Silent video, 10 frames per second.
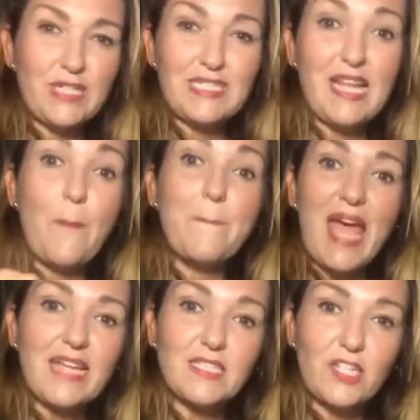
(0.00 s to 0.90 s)
It's that
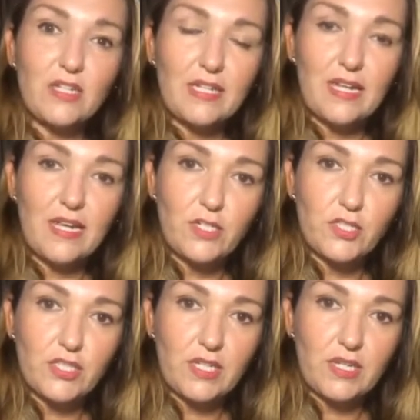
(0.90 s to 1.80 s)
masculine
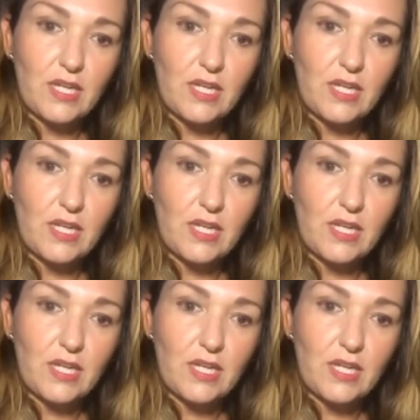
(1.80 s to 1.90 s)
energy.